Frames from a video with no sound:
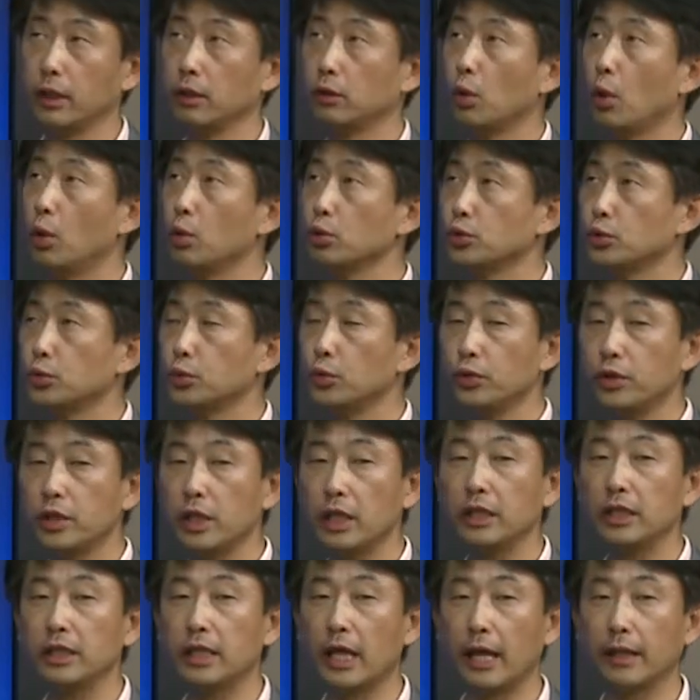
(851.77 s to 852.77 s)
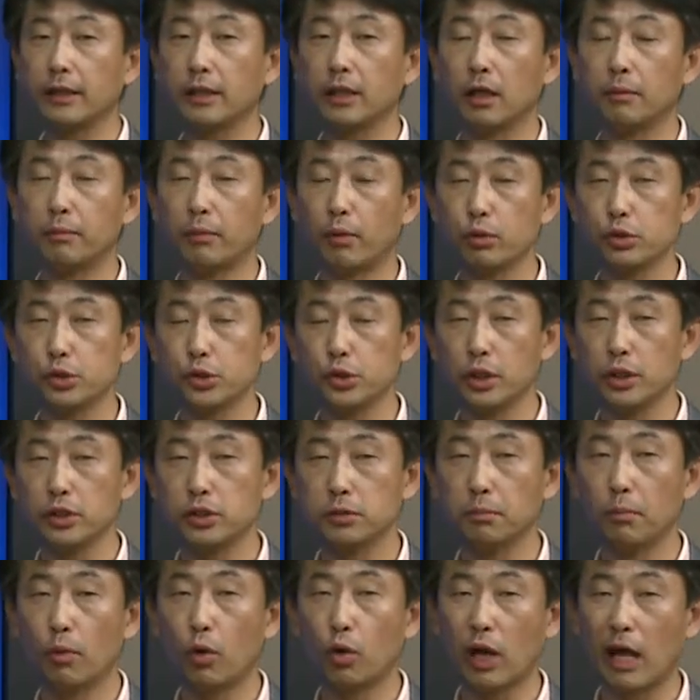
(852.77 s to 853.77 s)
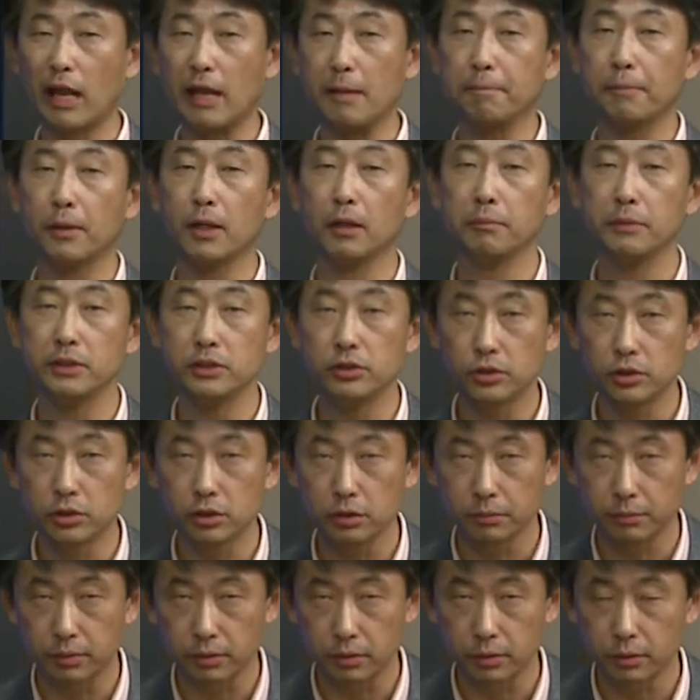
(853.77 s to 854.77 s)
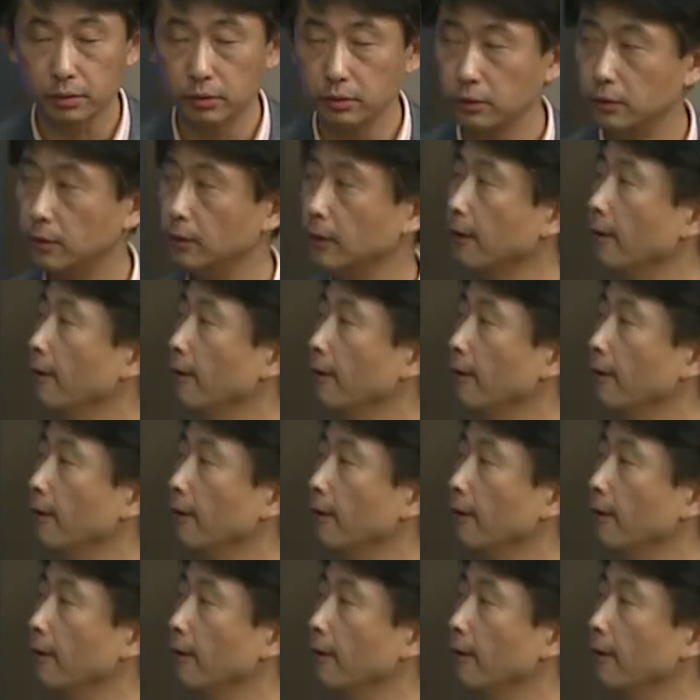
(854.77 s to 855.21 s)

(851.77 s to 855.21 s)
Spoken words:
those who think that abortion is morally permissible